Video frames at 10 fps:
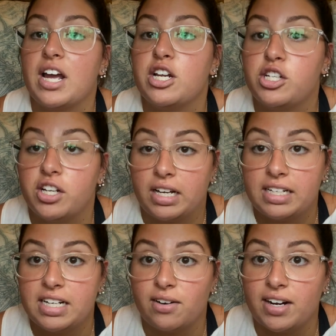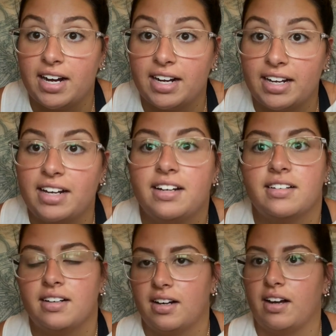and chicken teriyaki.